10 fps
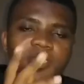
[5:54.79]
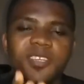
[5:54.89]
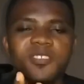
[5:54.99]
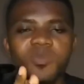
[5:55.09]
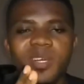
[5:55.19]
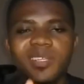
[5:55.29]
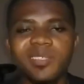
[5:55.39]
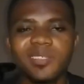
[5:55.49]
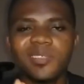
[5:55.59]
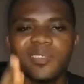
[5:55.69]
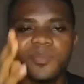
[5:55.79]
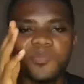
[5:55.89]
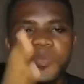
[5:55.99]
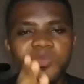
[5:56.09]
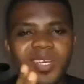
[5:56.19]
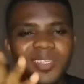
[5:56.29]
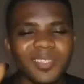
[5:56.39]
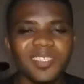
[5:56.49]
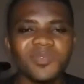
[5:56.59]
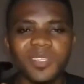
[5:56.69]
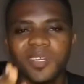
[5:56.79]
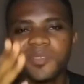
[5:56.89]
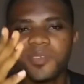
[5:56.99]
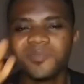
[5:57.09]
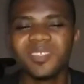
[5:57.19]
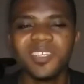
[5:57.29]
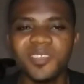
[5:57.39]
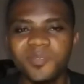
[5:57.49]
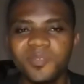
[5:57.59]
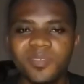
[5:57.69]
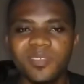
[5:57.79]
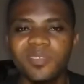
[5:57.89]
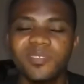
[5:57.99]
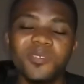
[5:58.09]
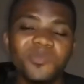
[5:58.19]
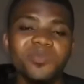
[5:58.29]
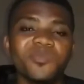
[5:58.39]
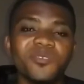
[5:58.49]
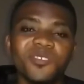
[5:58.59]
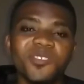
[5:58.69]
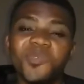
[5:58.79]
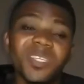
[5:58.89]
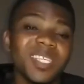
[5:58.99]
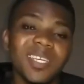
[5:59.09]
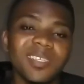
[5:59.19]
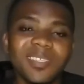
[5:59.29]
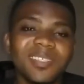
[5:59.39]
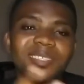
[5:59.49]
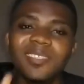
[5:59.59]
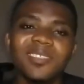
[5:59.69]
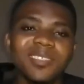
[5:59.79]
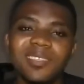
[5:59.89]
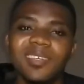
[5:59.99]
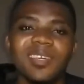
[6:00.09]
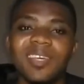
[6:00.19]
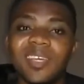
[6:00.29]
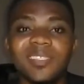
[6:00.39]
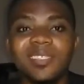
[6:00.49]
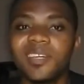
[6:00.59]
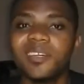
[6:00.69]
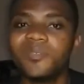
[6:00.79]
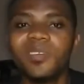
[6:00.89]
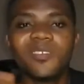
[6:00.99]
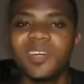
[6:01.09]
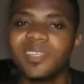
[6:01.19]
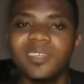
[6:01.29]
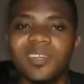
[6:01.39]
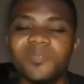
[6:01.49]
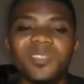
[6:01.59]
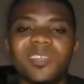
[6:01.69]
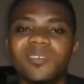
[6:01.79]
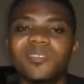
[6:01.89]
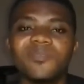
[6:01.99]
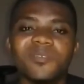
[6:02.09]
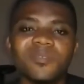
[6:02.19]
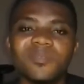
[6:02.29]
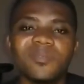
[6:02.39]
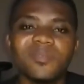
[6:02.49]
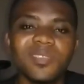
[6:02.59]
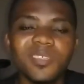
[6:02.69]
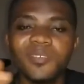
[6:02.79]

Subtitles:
next on my list is people that sneeze without covering their nose. Some people don't care; they sneeze anyhow wherever they are without even thinking